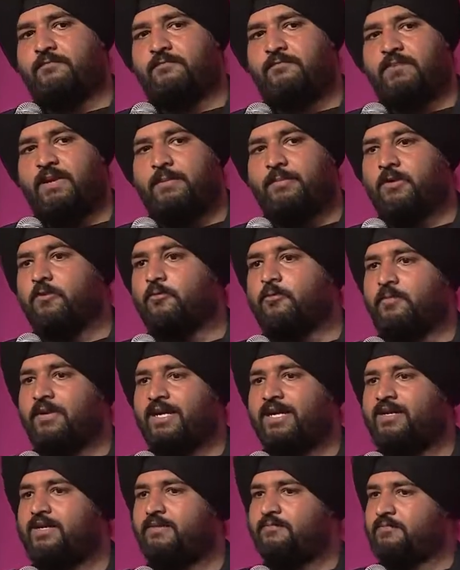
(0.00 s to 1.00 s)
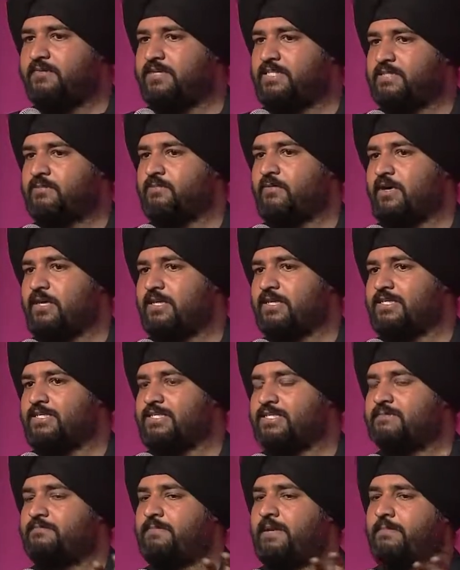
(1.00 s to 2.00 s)
people who build risk
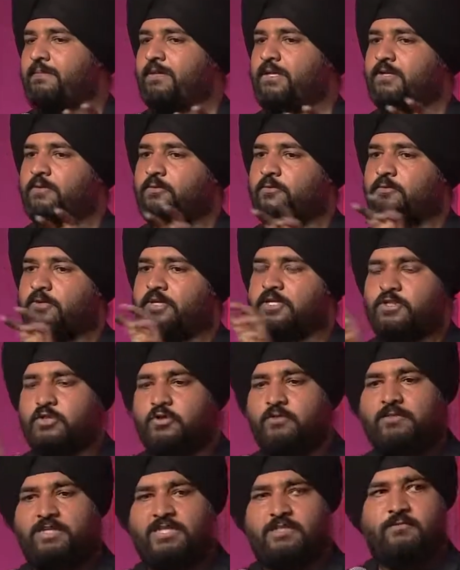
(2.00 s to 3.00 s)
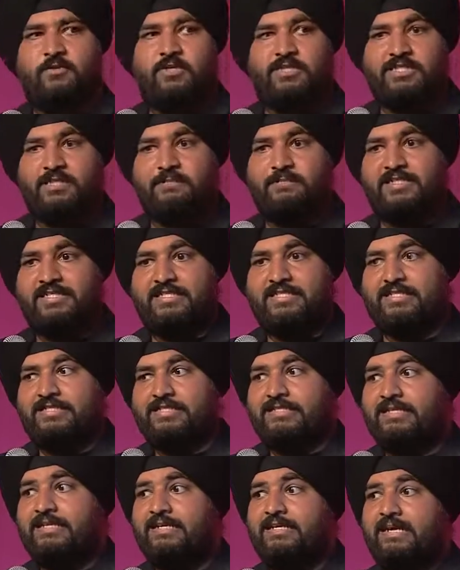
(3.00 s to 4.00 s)
models, people who consume risk models of
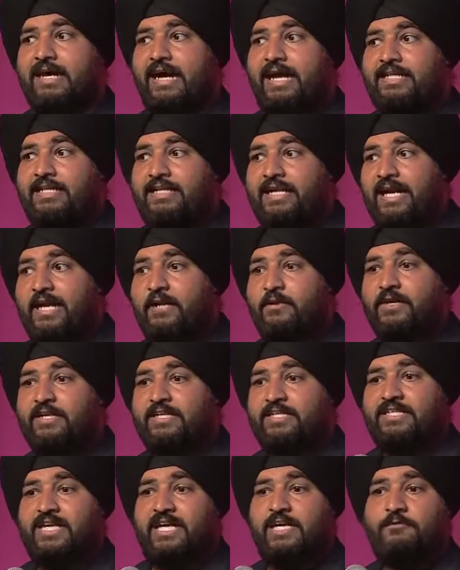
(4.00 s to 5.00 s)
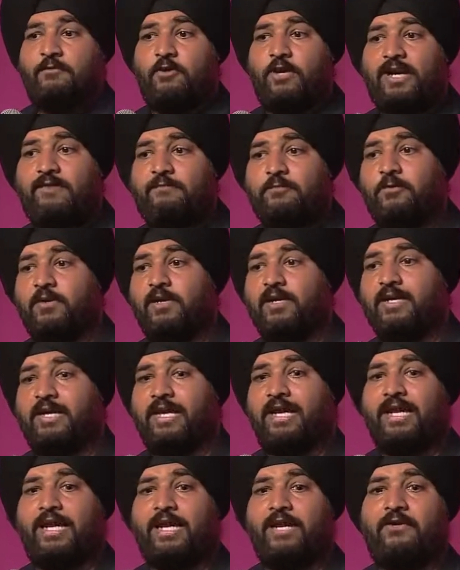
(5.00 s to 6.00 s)
business, and the regulators kind of all have to
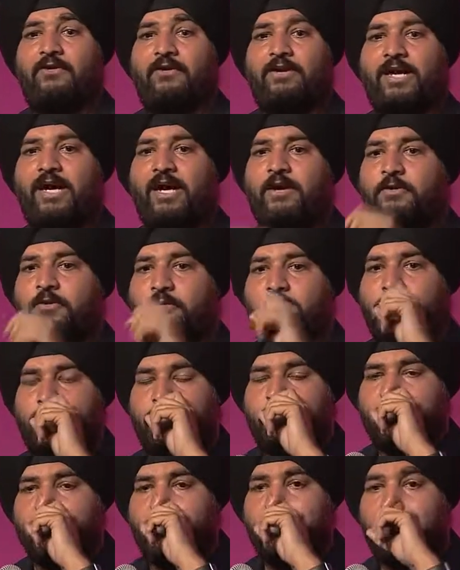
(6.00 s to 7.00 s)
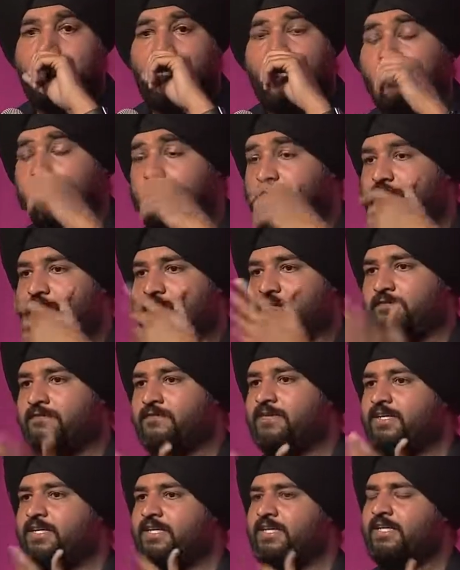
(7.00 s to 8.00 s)
agree on how to sort of
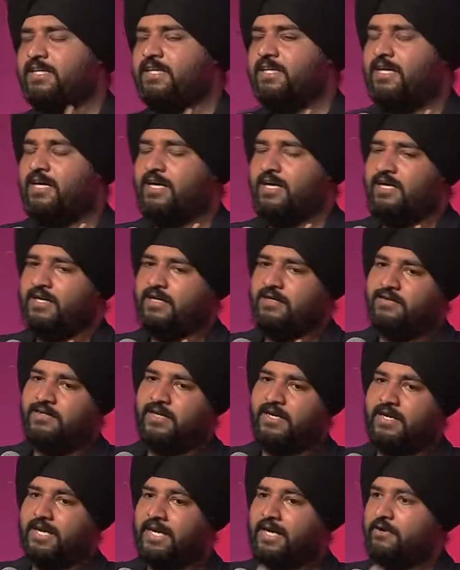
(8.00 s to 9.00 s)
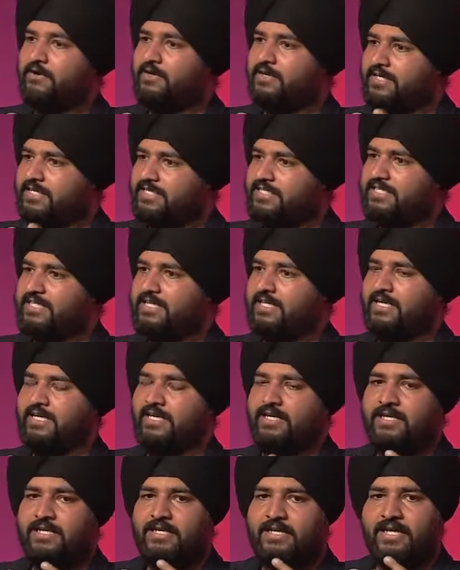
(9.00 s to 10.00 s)
agree on risk.
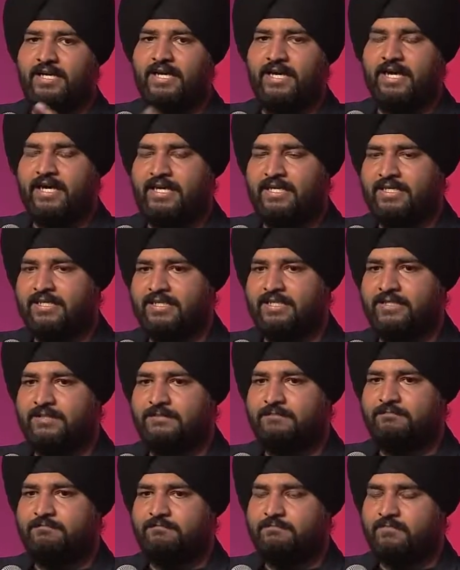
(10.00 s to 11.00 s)
And